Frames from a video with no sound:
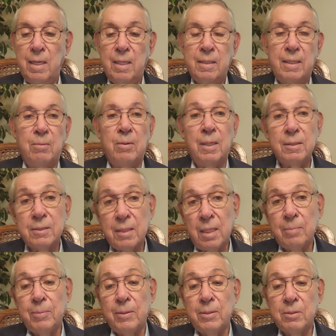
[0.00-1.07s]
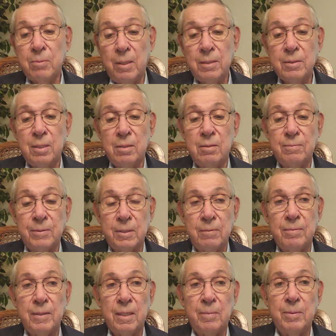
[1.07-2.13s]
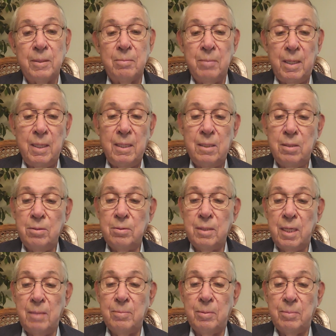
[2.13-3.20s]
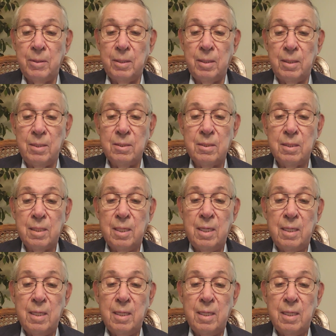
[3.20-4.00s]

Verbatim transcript: That while DARPA is well known for developing many new capabilities,